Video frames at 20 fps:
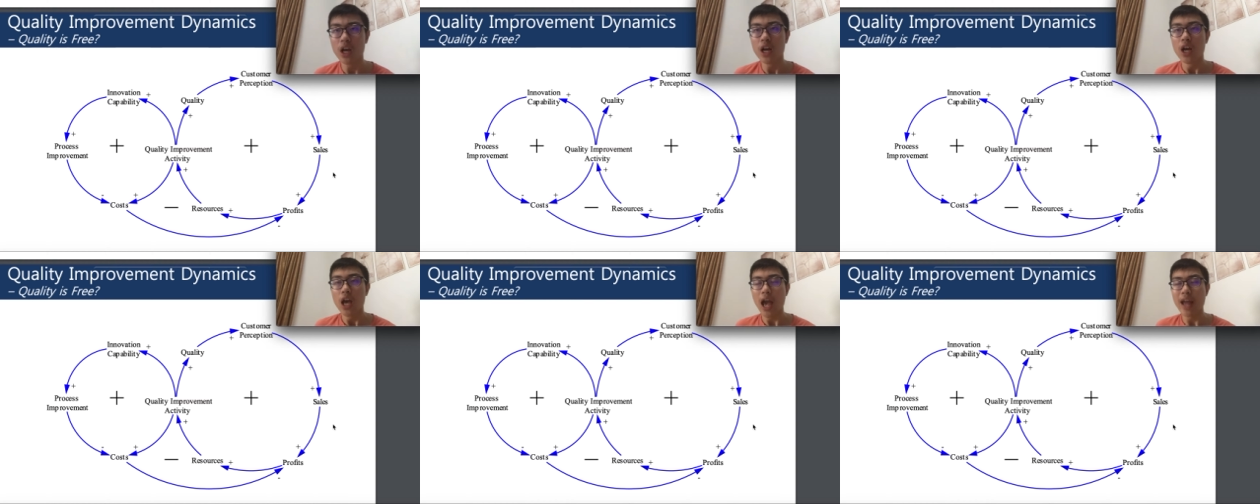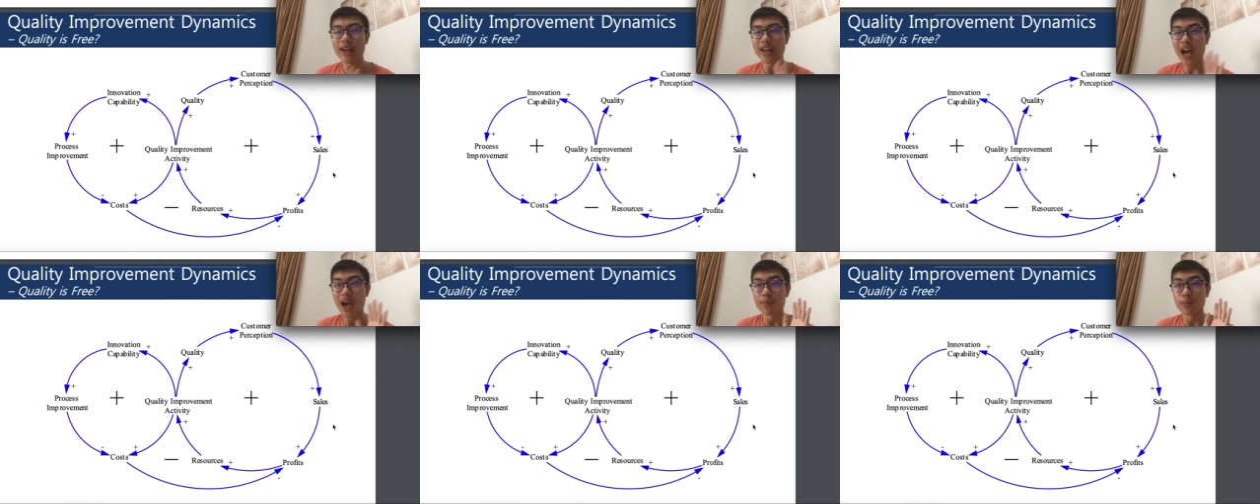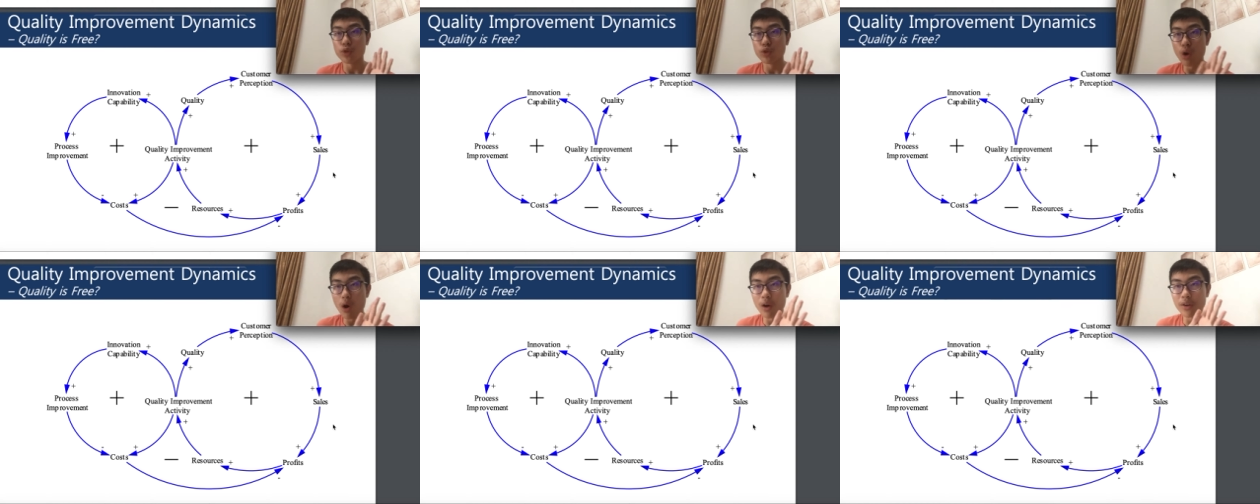And I'm
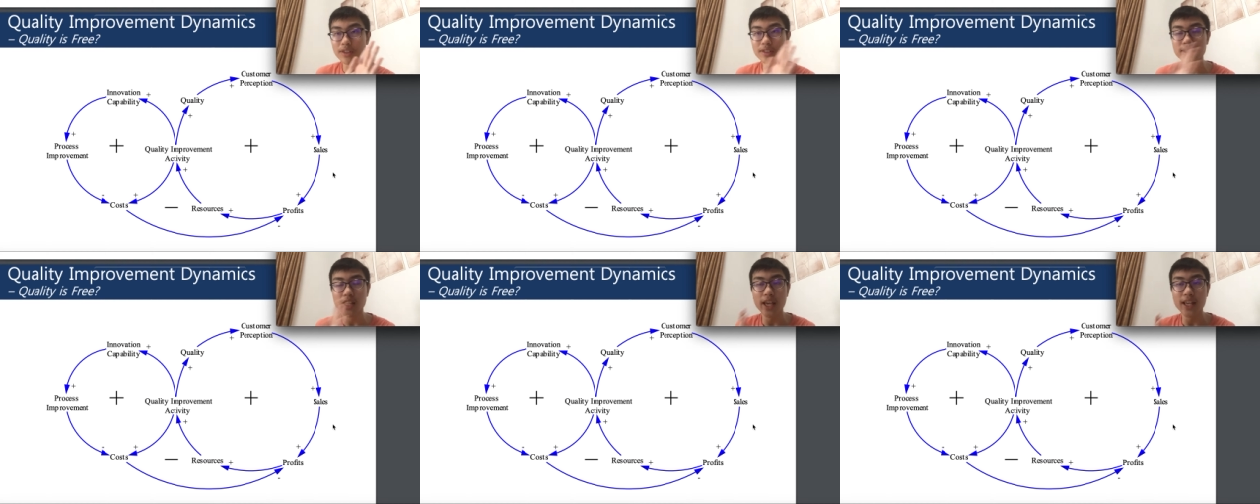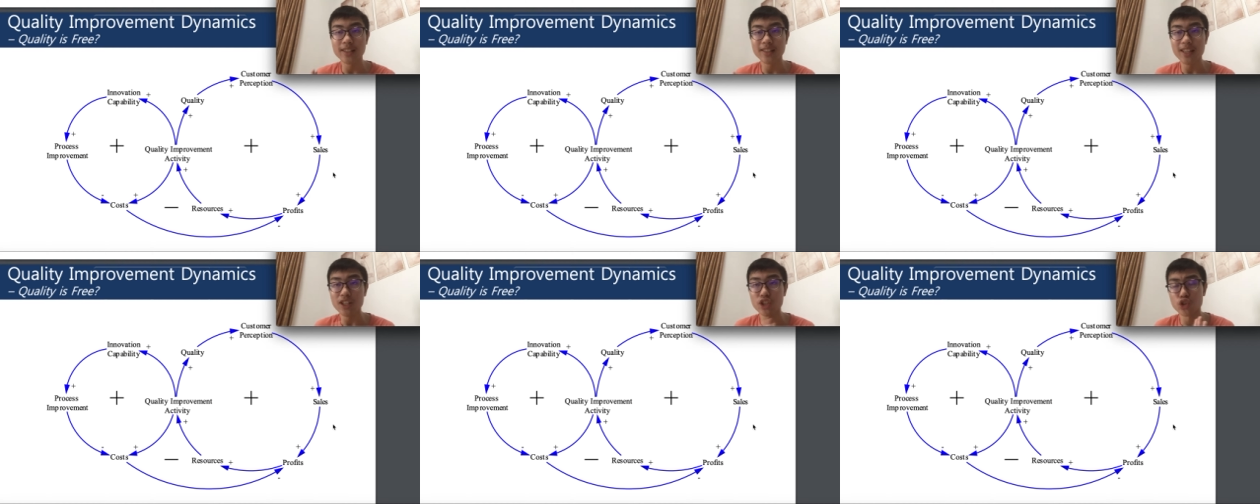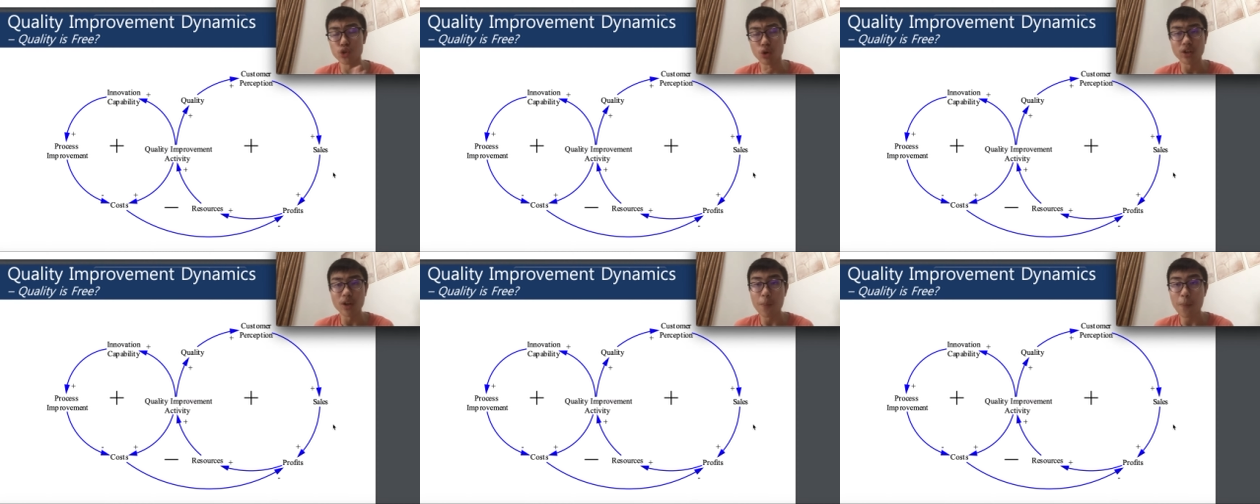not saying that
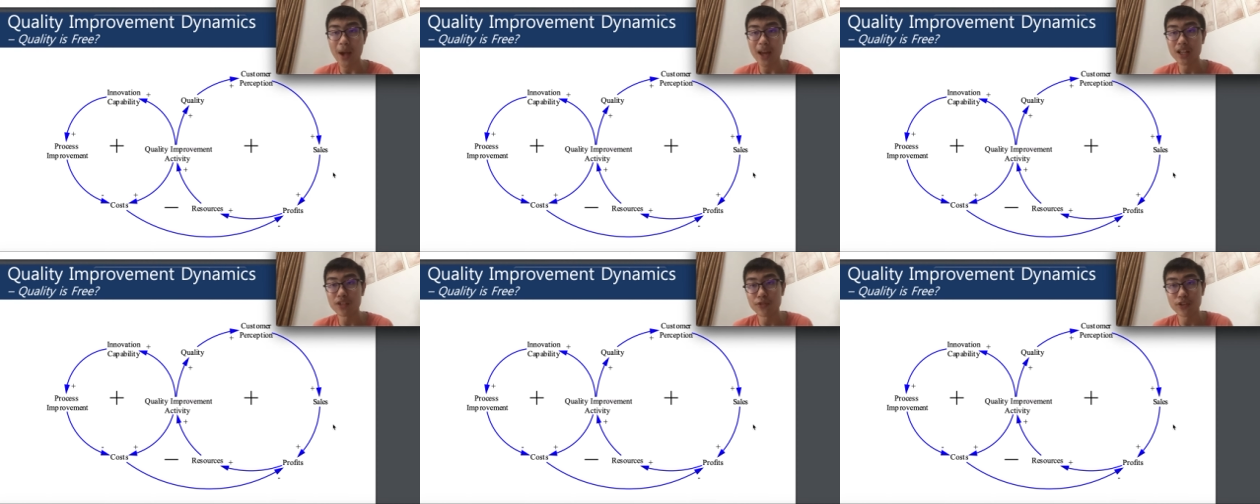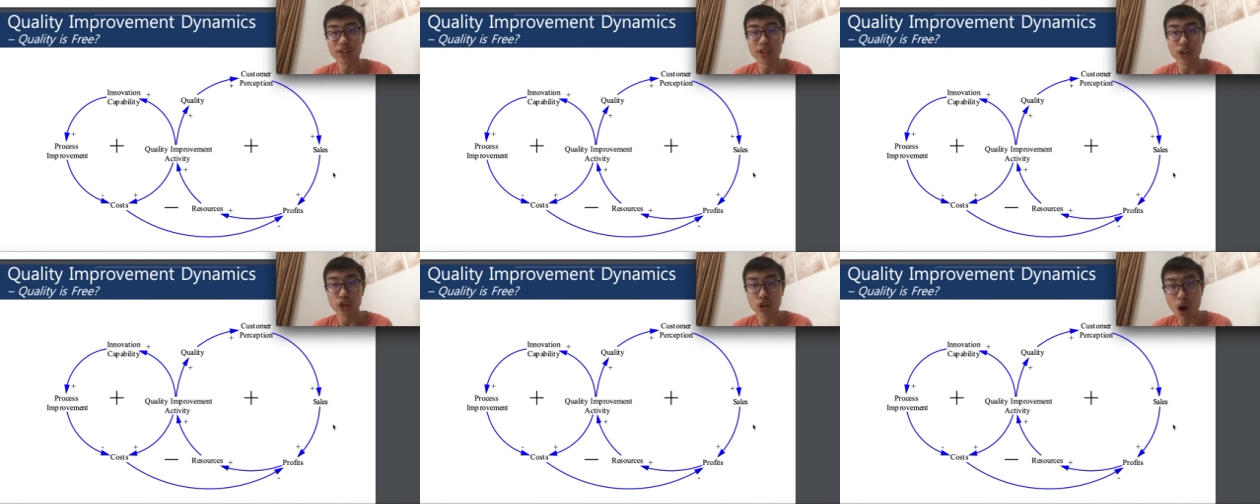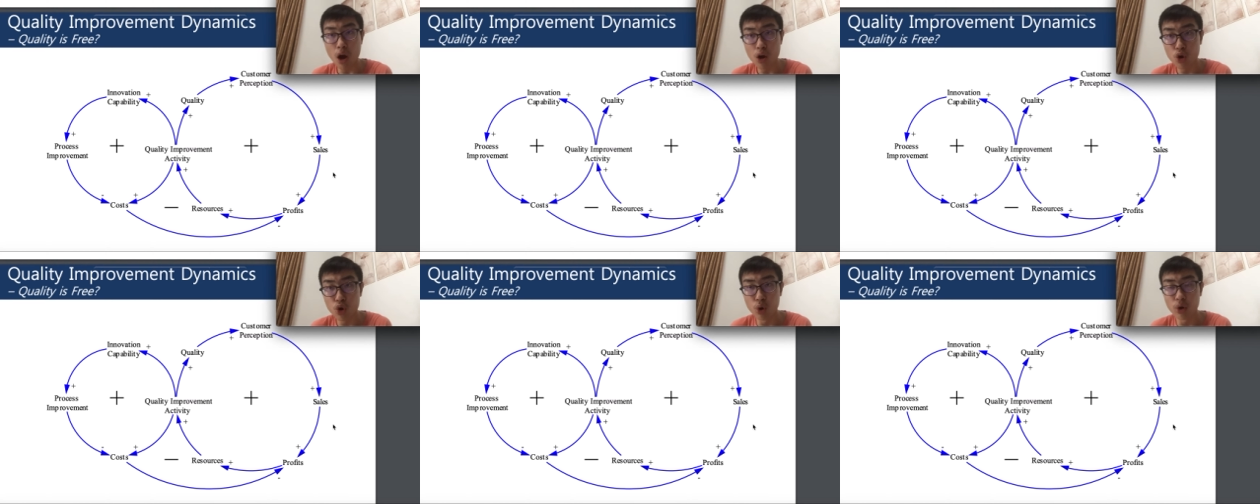short-term benefits are
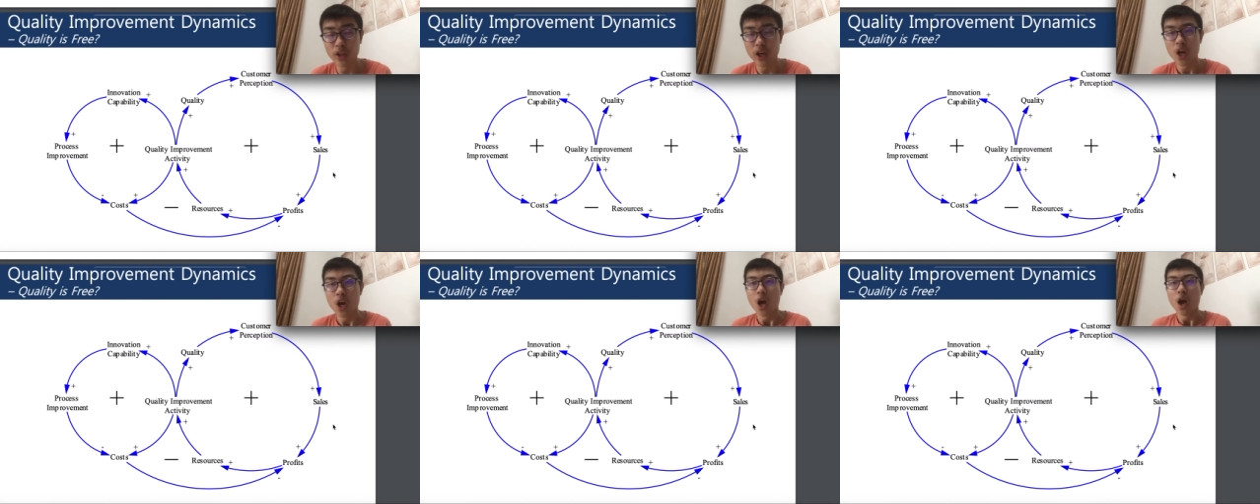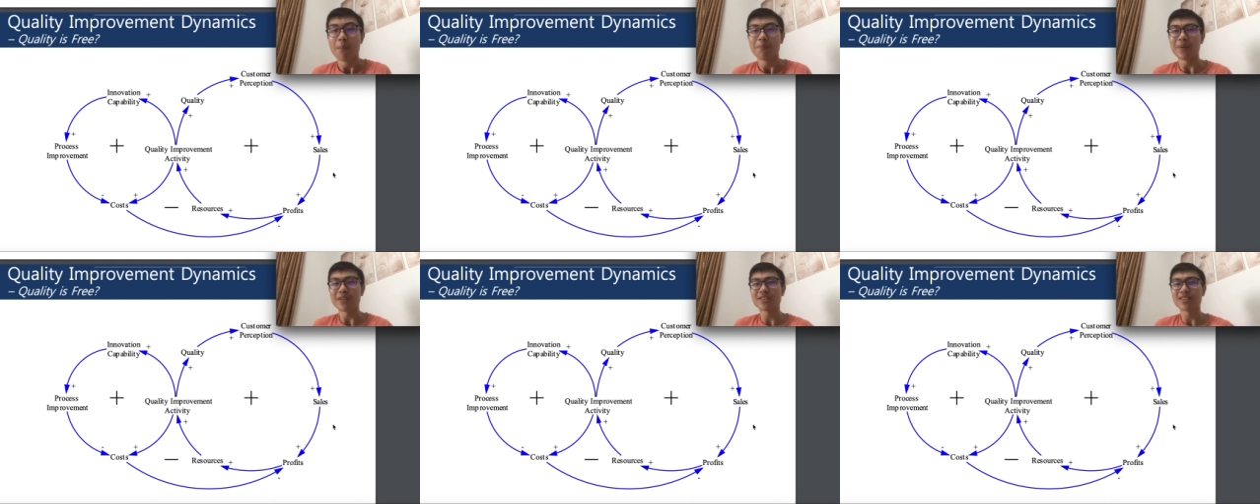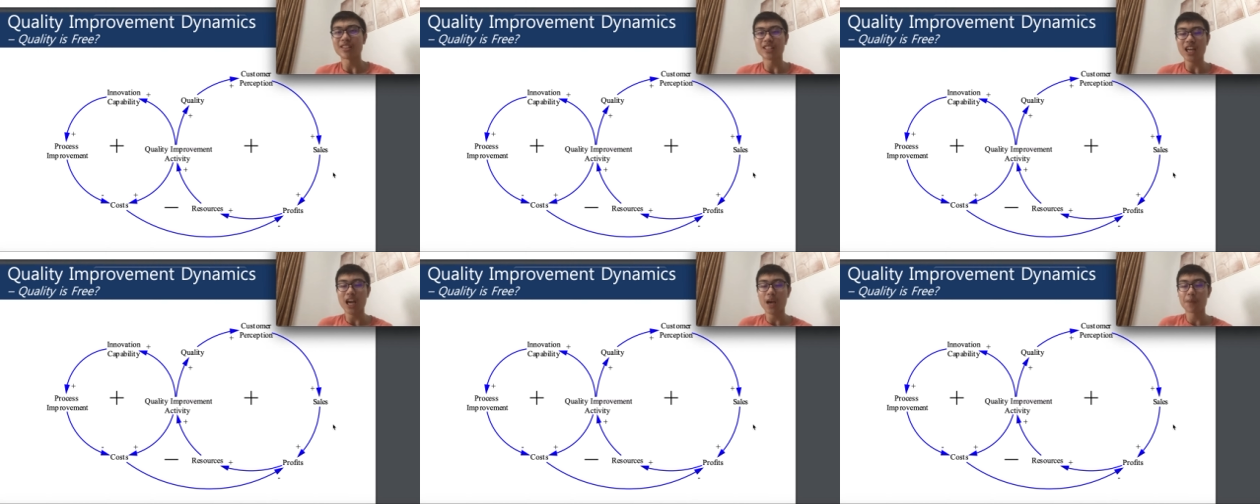not good, but
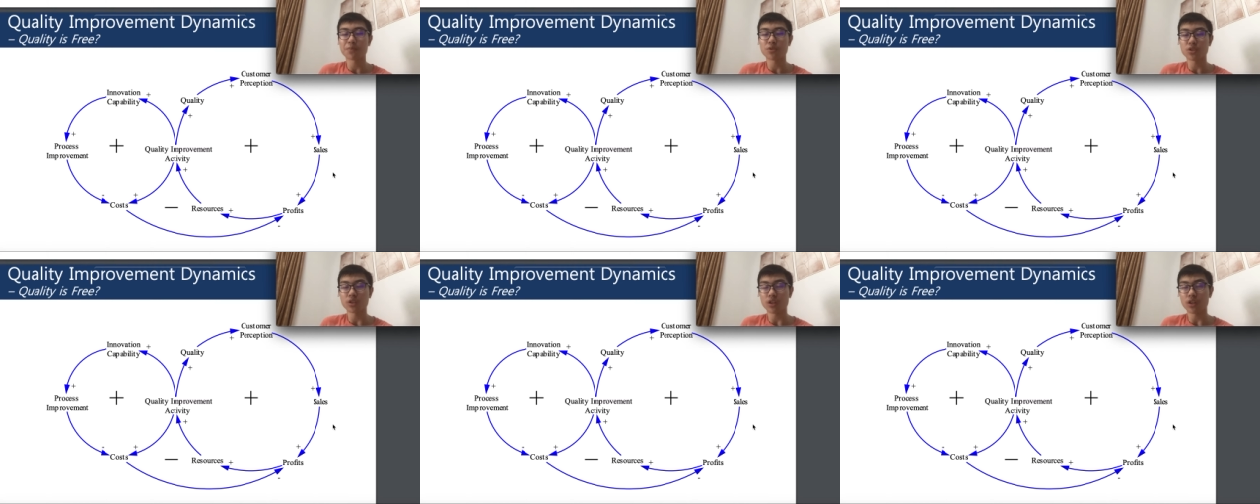sometimes